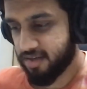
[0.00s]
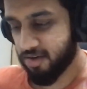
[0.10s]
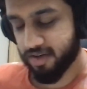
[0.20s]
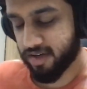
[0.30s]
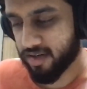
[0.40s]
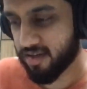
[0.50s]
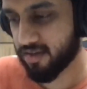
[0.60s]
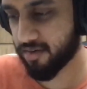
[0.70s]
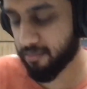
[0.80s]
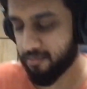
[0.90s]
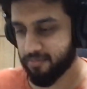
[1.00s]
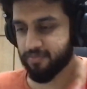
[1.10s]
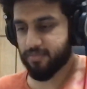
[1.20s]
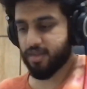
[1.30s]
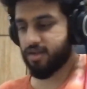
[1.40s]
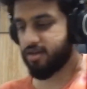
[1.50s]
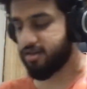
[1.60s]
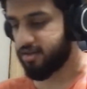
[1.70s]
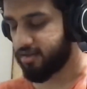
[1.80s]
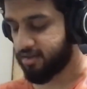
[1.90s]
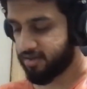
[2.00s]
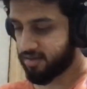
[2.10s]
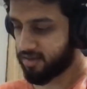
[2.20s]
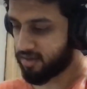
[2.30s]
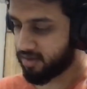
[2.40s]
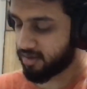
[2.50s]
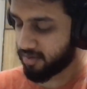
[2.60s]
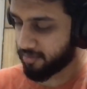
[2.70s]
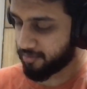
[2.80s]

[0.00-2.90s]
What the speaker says: Yeah, that's fine. We will get there.